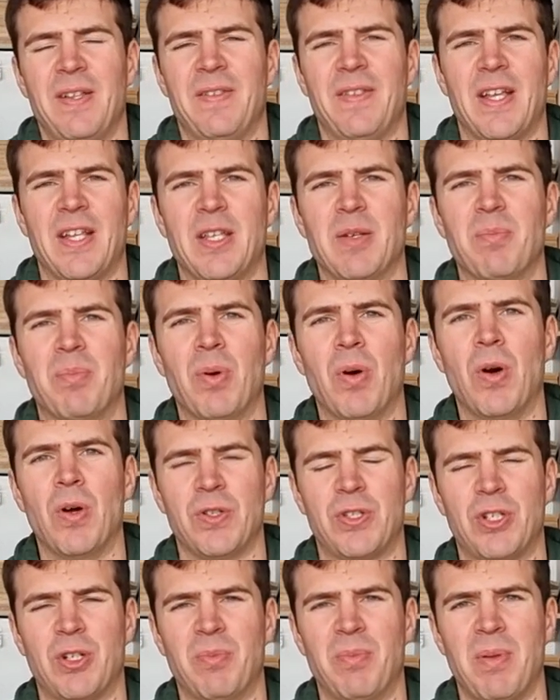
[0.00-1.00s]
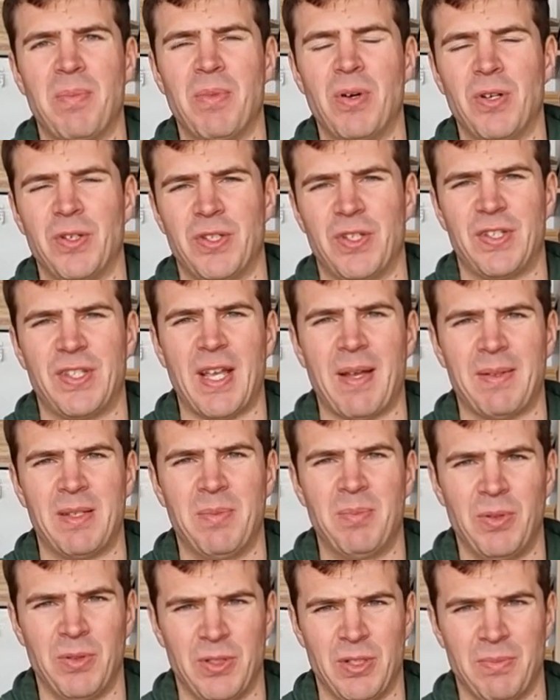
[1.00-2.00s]
then your boards could be more
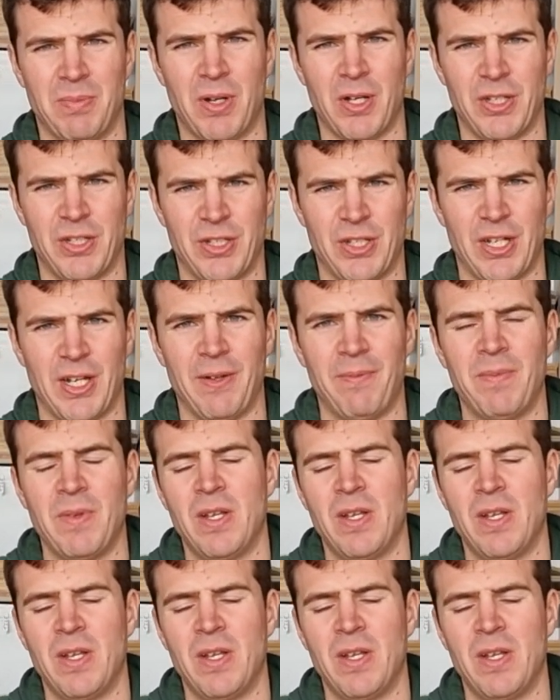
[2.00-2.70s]
susceptible to moisture.